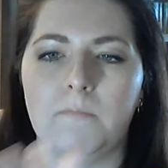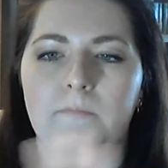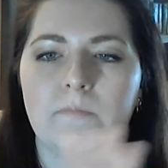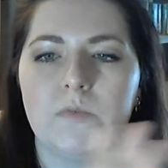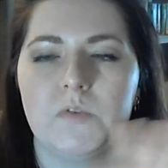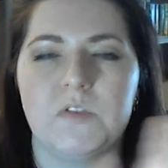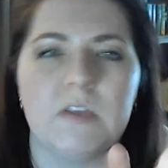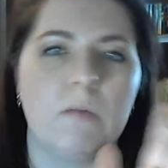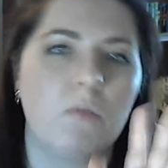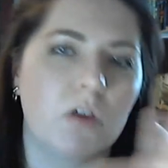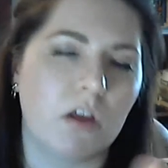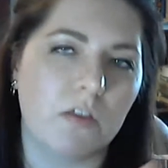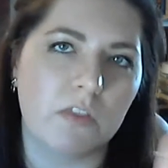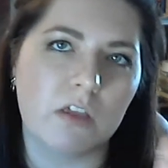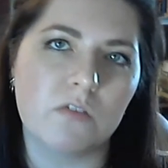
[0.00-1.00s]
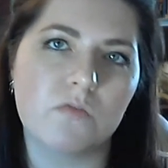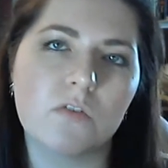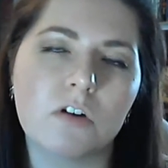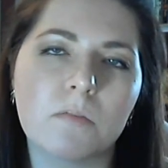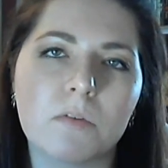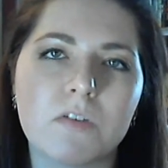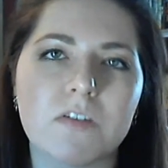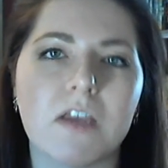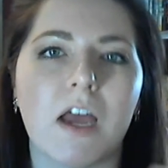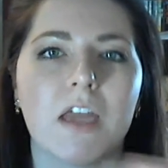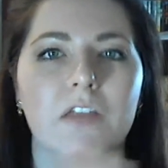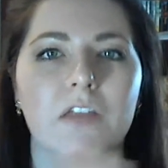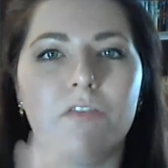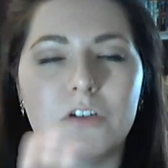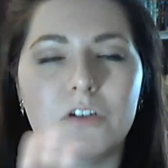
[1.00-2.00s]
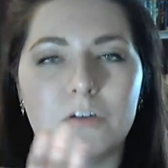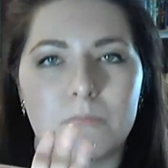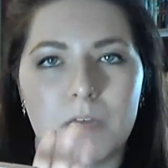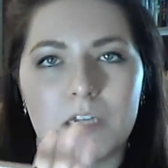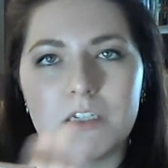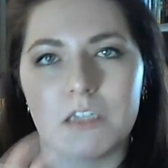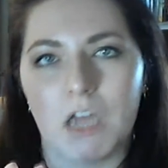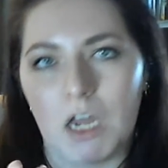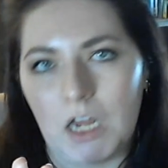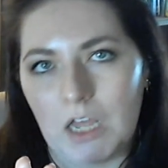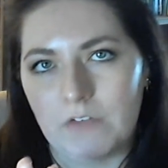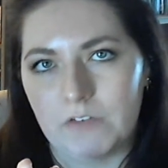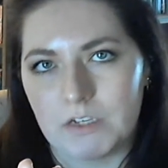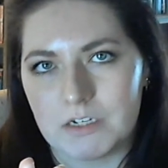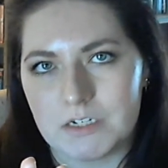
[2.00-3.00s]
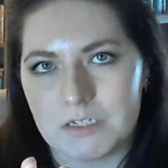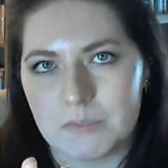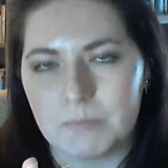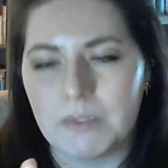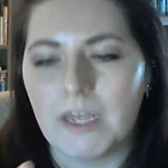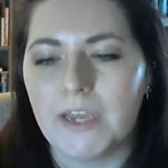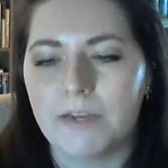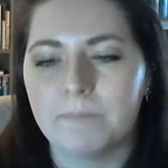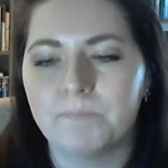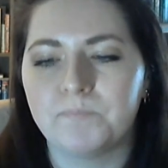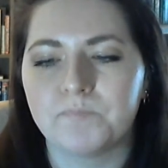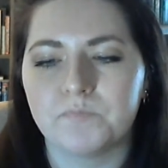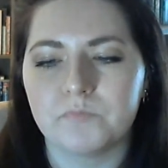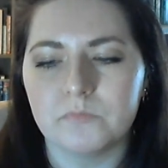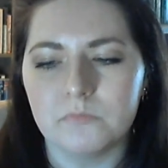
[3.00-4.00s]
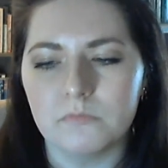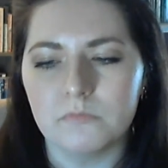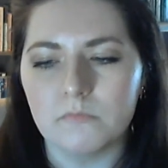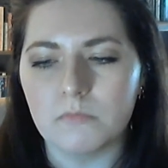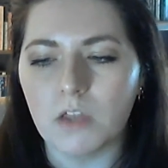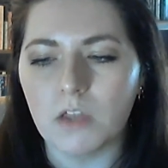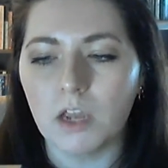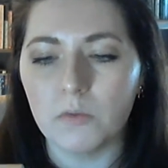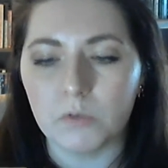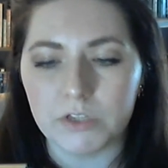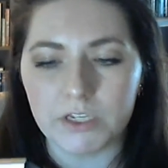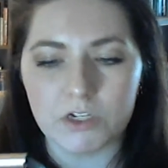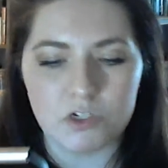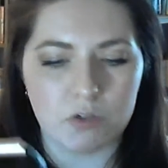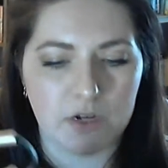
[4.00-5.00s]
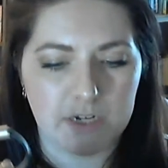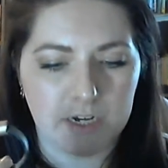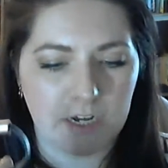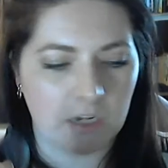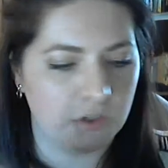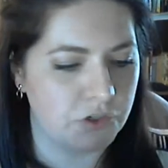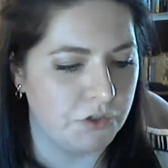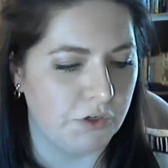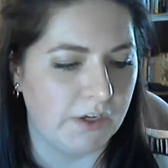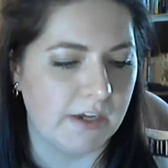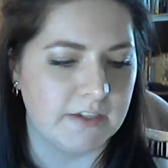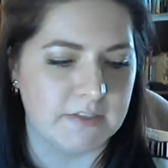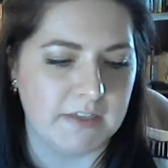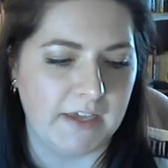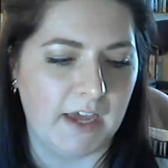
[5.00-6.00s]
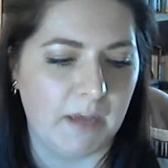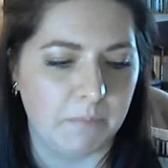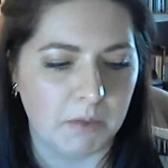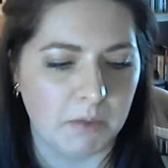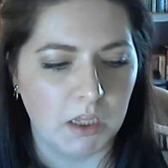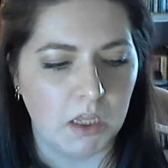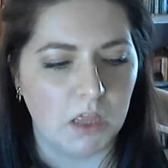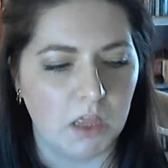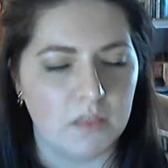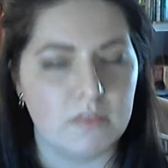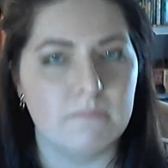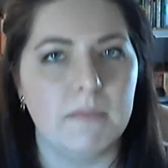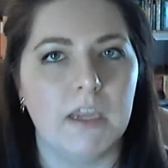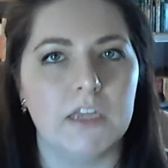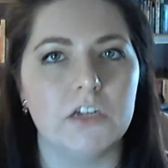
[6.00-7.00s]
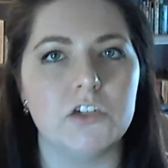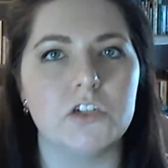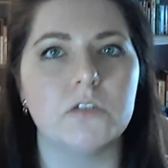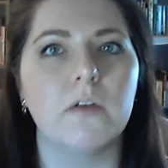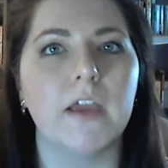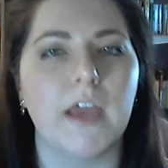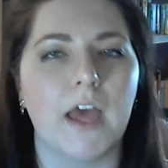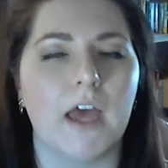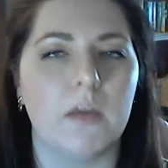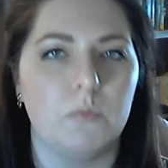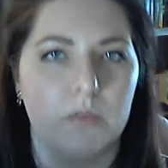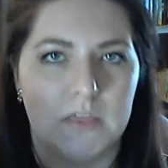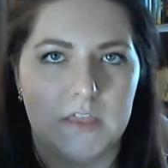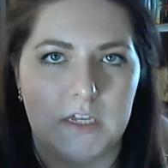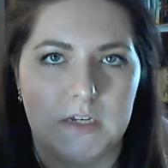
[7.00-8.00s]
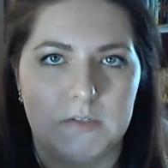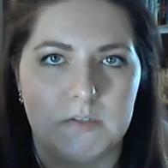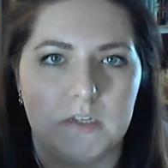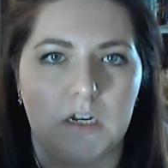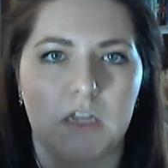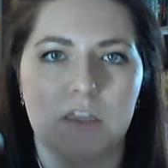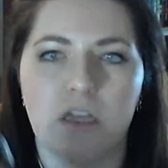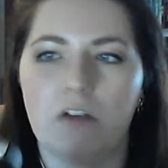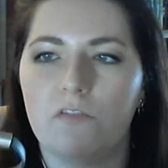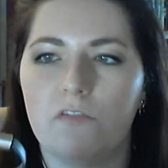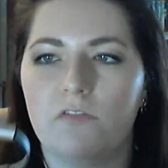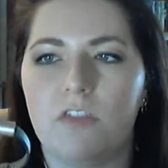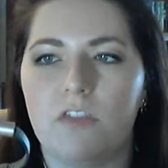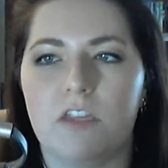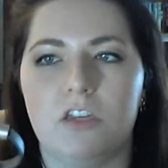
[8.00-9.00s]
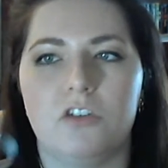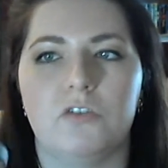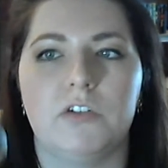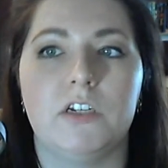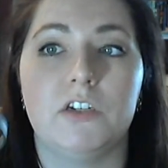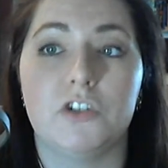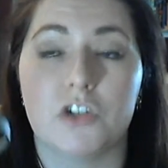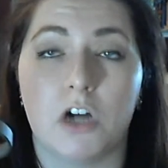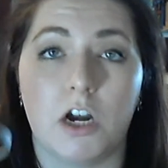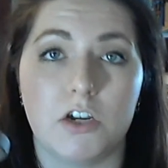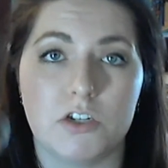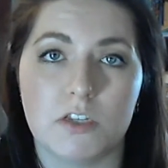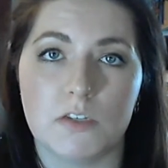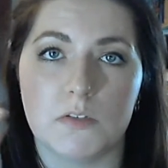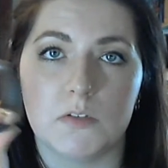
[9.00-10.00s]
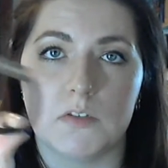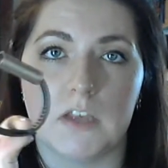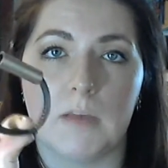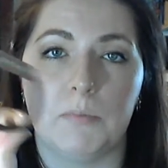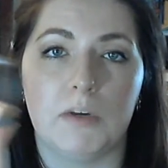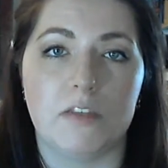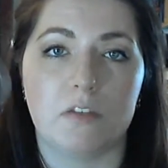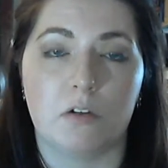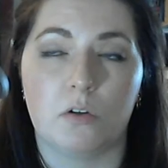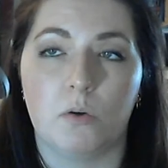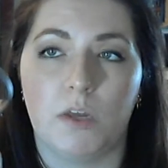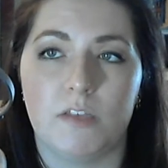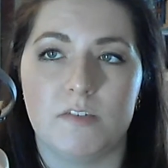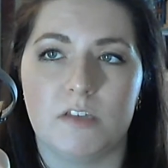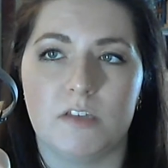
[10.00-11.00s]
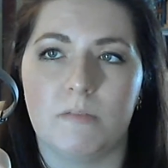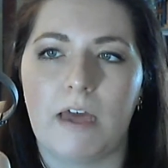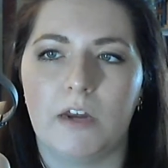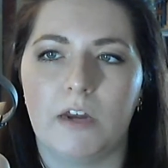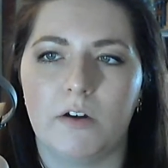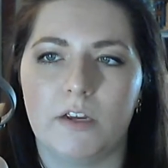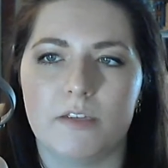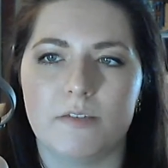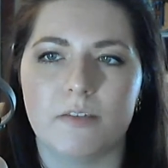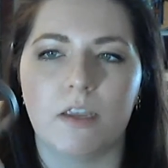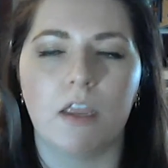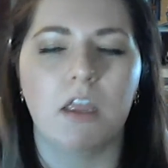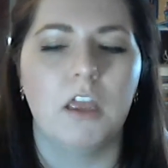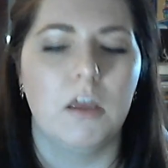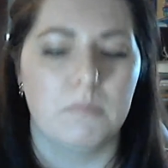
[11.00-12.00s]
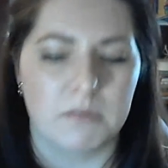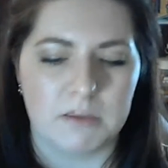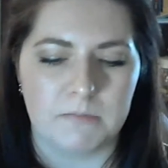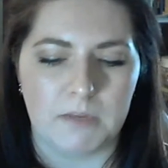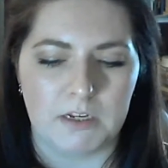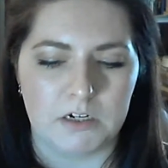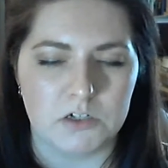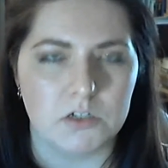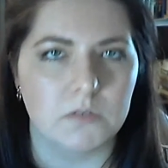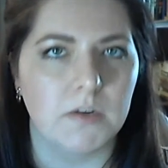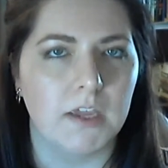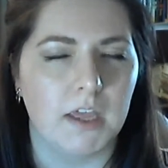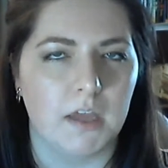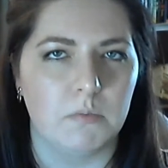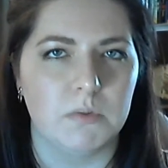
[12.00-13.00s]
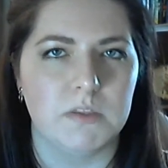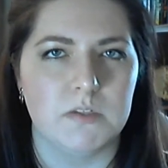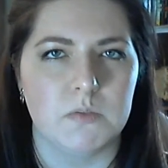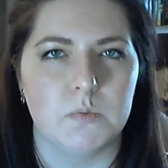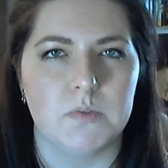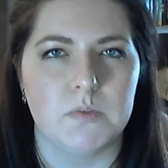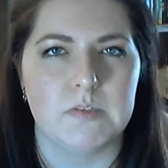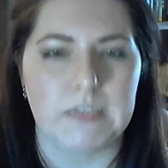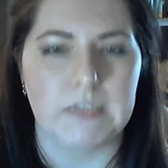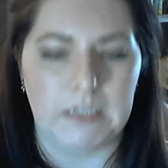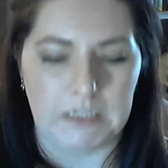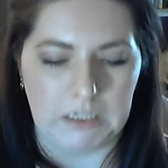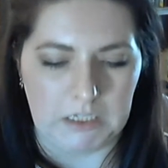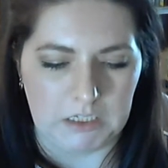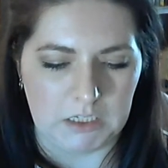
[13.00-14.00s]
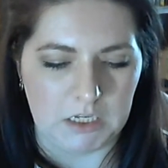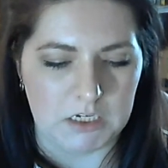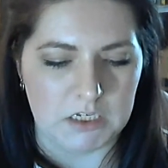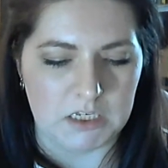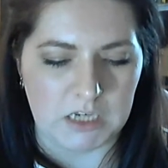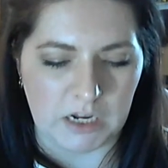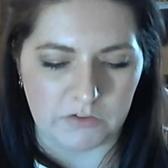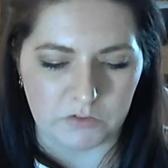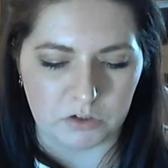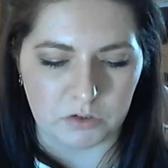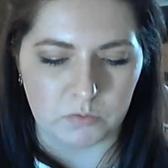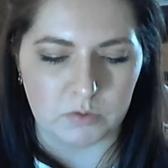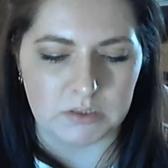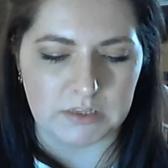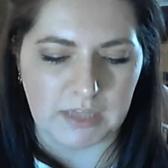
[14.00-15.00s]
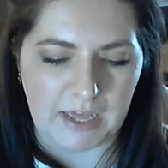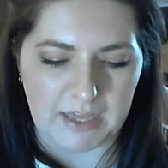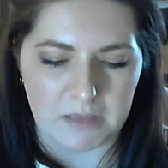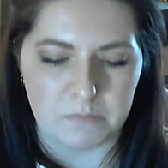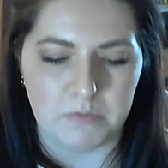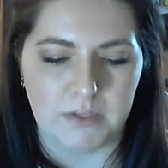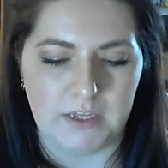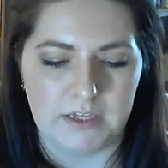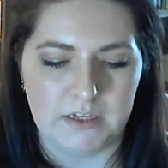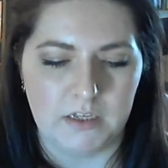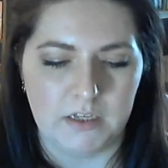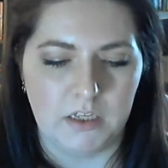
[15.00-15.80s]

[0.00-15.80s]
somewhat on the affordable side if you don't mind not having a display. I really enjoyed it. I'll show you guys the app. The main issue I had with this, and I love that you don't need to charge this operates on coin cell batteries, but the main issue I had with this was syncing. It never reliably